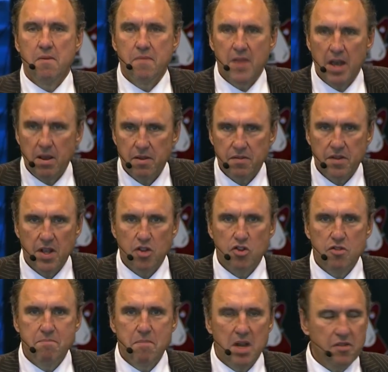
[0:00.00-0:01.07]
They said,
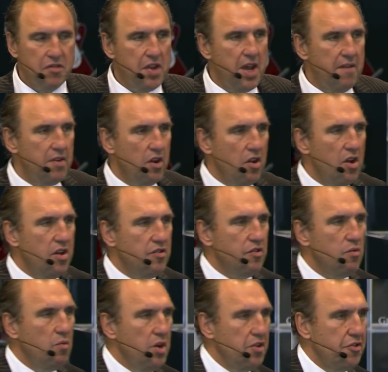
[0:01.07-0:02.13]
You must have a
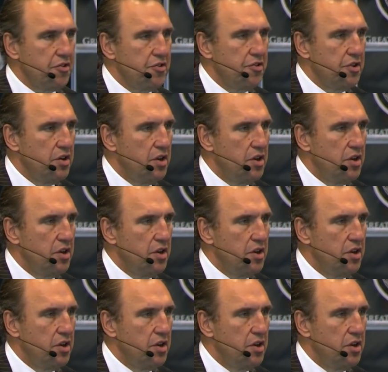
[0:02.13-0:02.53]
last wish.